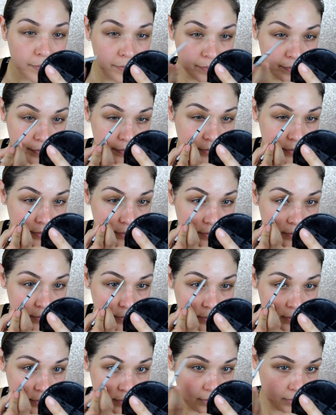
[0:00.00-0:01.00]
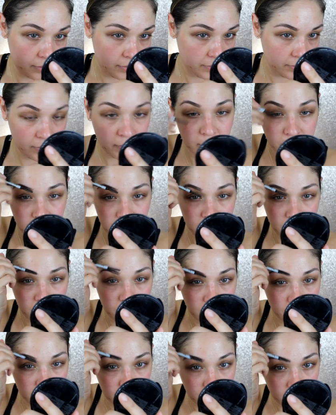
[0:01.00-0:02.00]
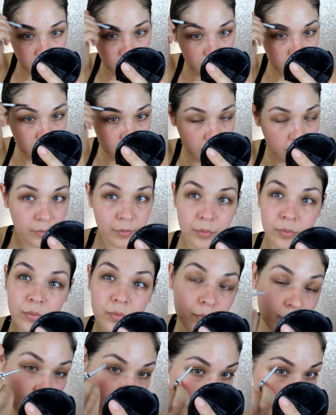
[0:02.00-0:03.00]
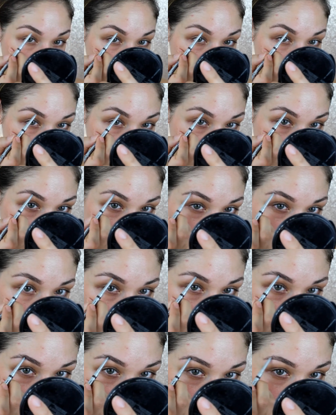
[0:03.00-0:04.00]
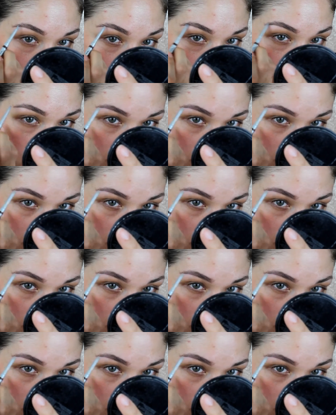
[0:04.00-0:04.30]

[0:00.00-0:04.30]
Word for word: Lately when I fill them in with a brow pencil, I just kind of just run it